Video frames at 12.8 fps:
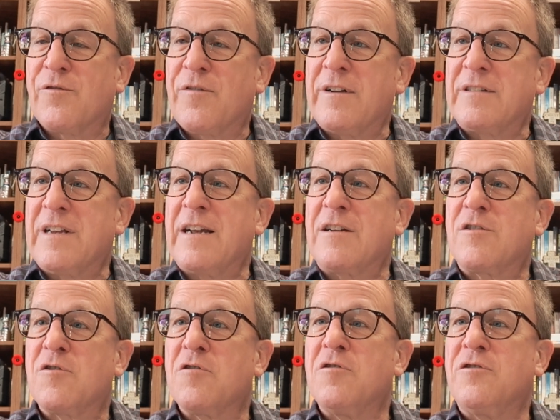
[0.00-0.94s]
friends, I
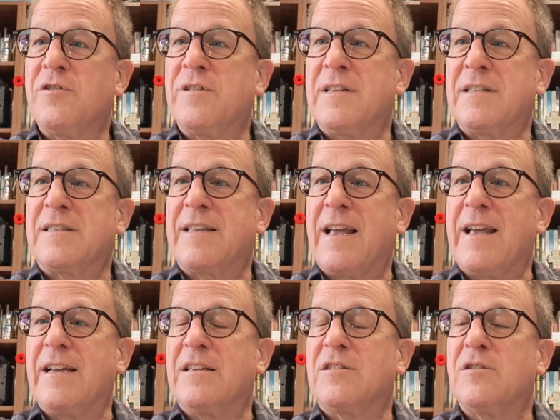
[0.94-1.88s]
encourage you this
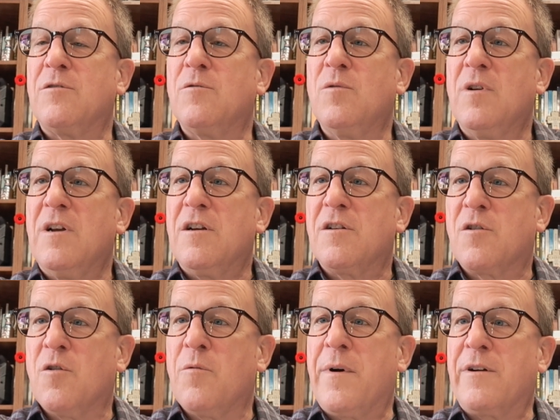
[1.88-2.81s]
day, as you
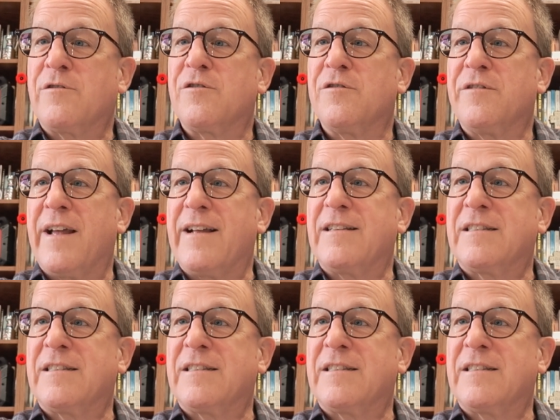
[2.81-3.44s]
go about your day,